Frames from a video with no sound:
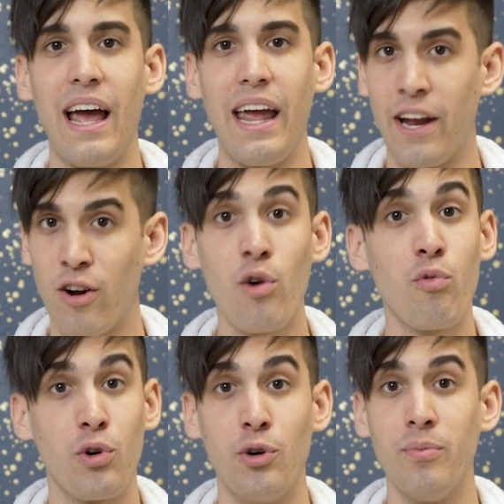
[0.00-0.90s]
in our
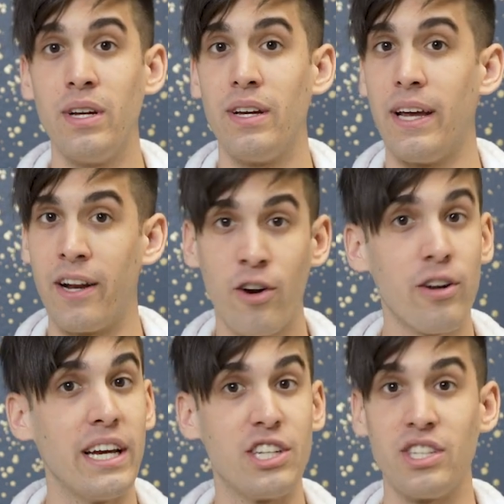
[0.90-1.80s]
room, in our
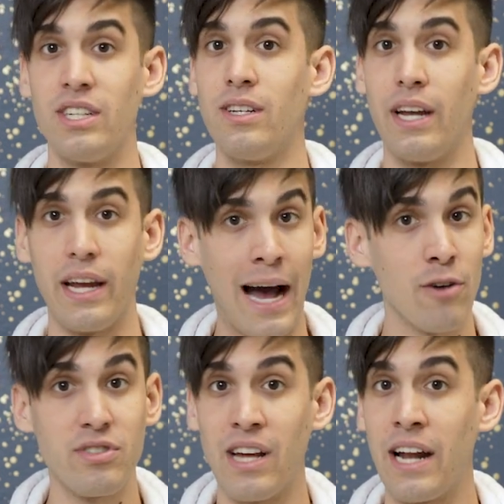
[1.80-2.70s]
kitchen,
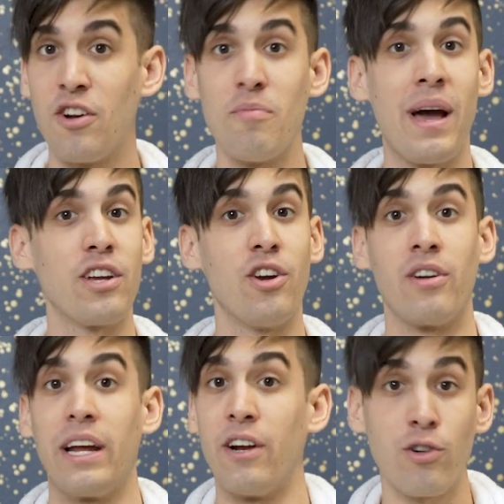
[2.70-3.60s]
outside in our
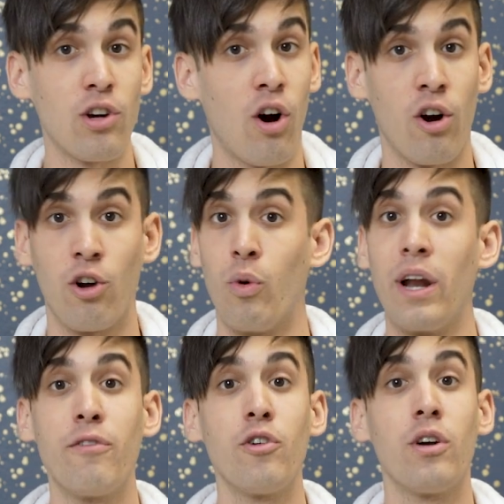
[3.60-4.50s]
backyard, in our car,
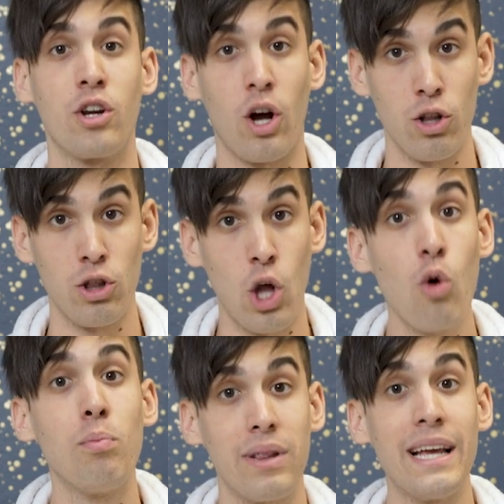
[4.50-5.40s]
whatever a
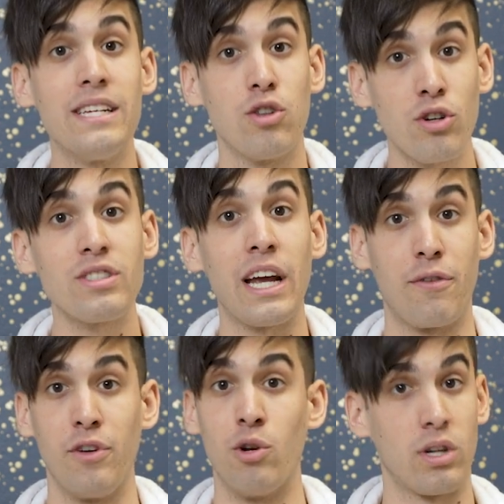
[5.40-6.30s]
lone place looks like
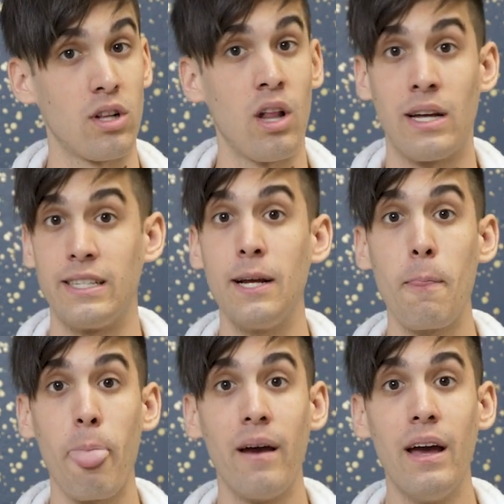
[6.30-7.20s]
for you, a
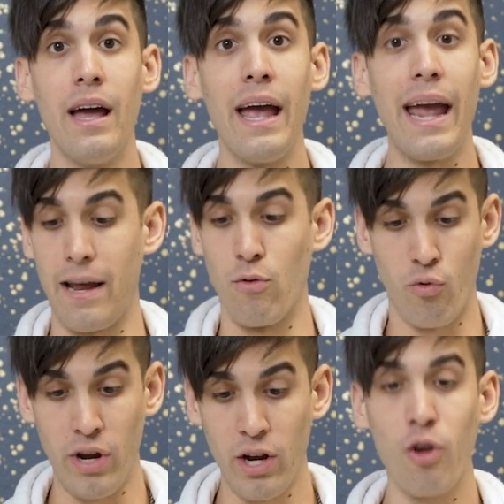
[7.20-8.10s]
closet,
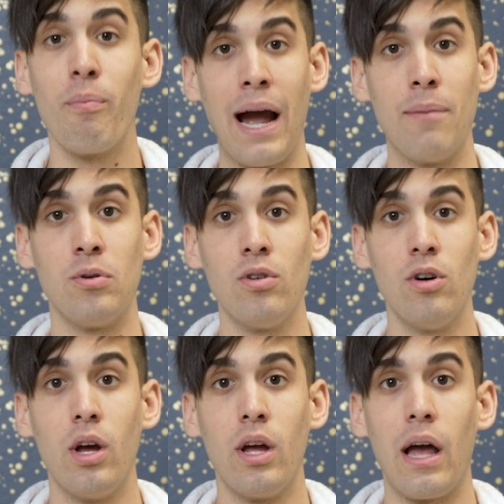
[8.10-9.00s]
and read our Bible.
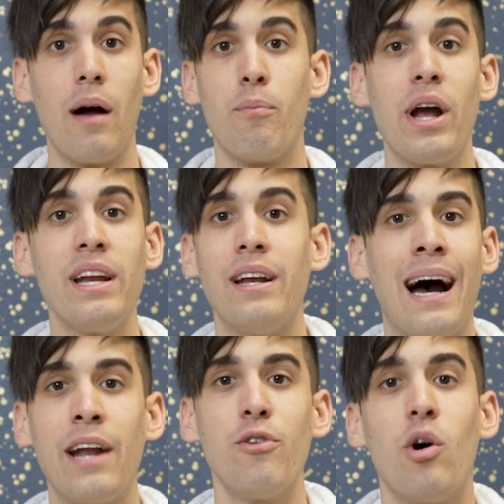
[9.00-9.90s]
Brandon,
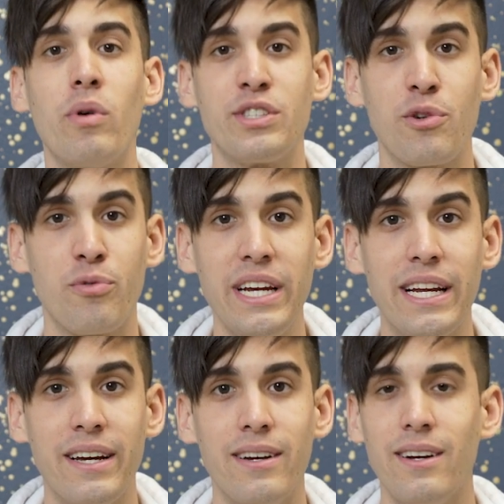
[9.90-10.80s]
I don't know what to
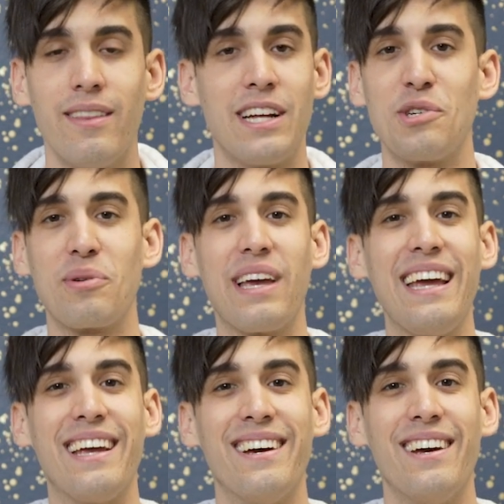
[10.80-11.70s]
read. That's
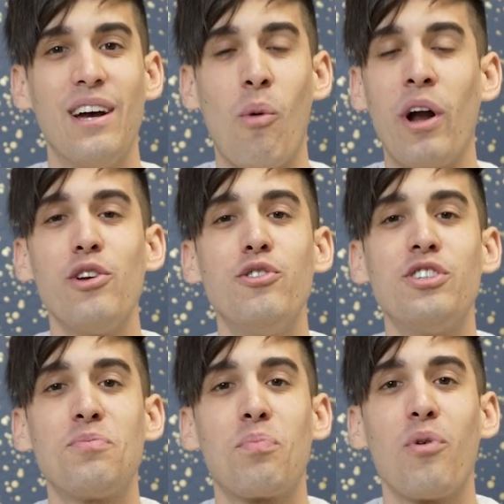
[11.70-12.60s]
okay. Why don't you
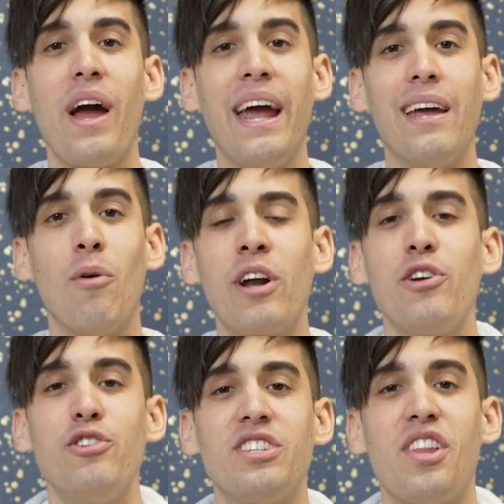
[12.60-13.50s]
just pray? Why don't
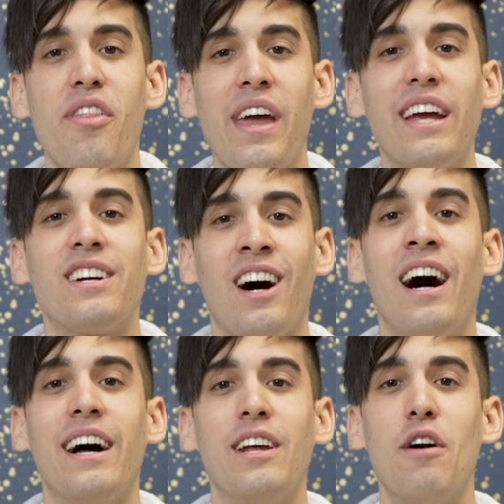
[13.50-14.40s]
you just thank
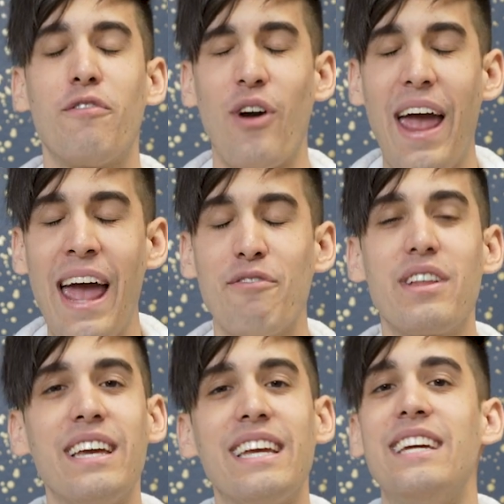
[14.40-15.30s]
God for
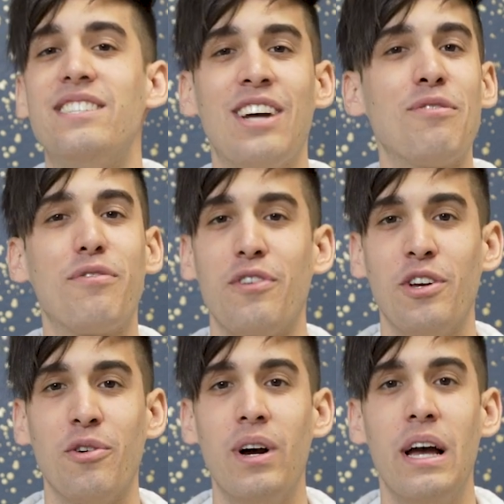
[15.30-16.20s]
everything he's done for
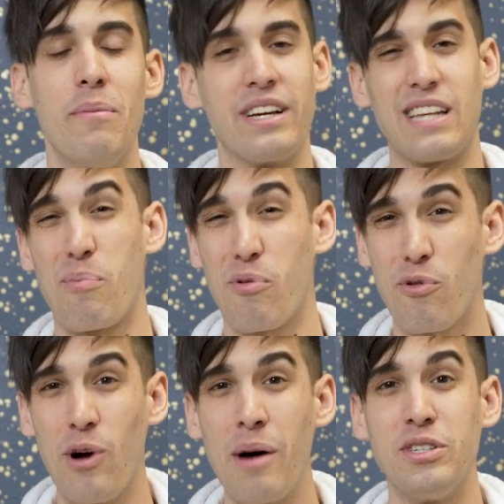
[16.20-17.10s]
you? Because I
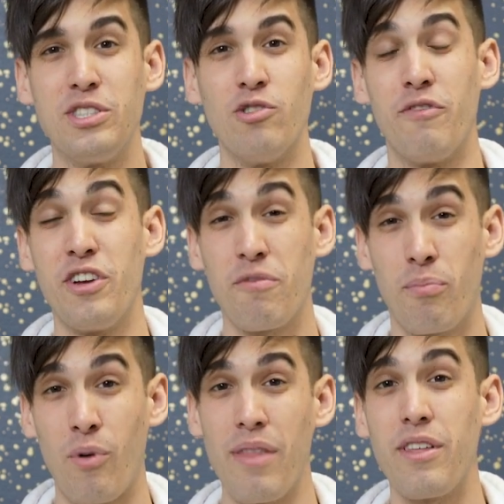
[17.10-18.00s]
promise you, if you have
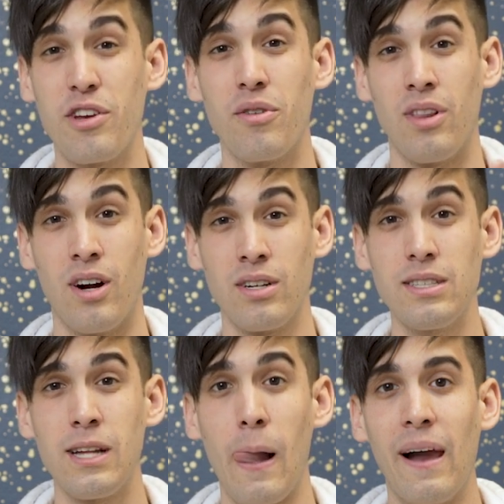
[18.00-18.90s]
breath in your
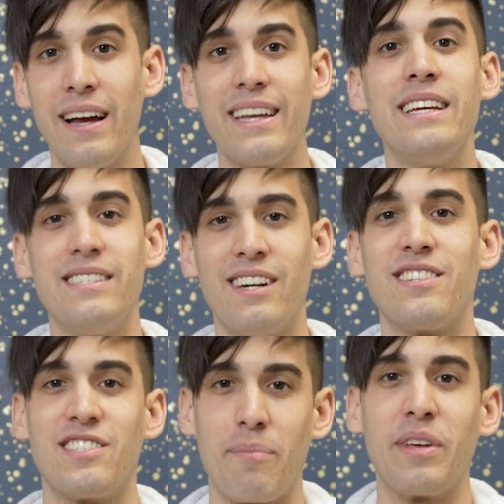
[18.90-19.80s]
lungs, he's done
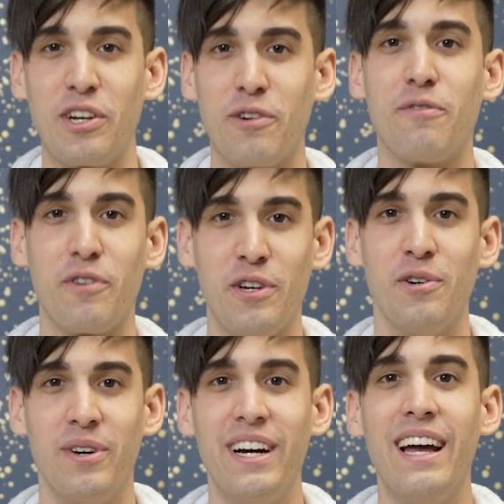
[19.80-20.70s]
something good for
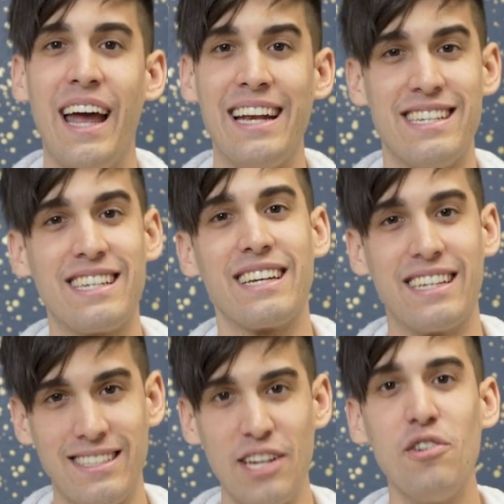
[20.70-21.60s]
you. And he's going to
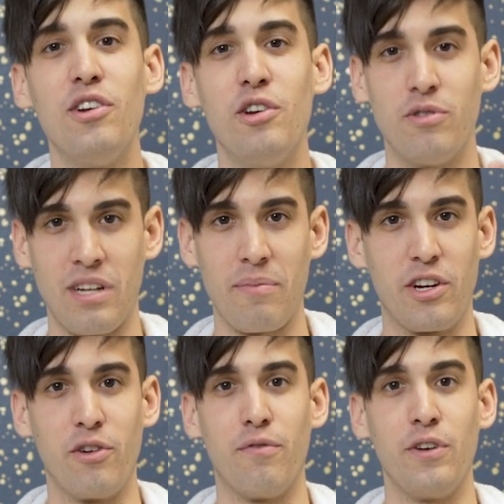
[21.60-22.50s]
continue to do something
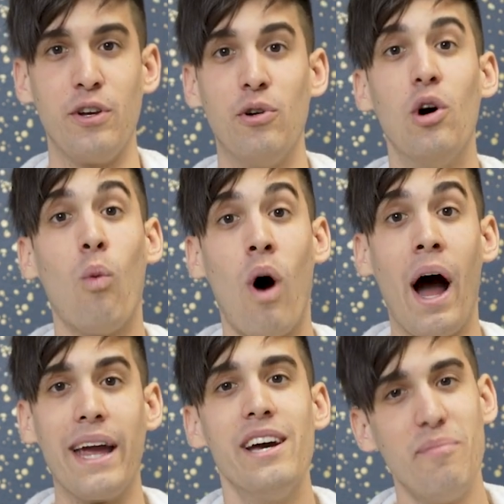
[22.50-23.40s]
good for you.
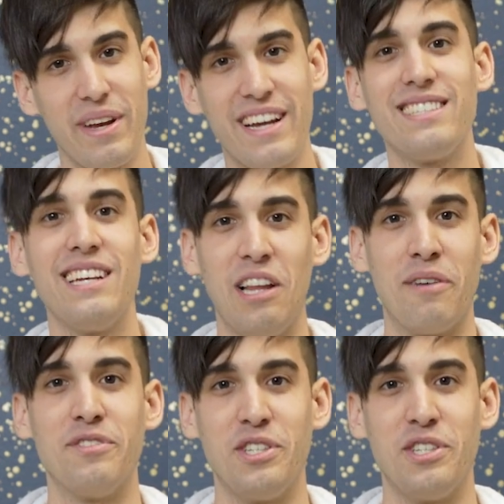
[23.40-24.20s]
Why? Because he loves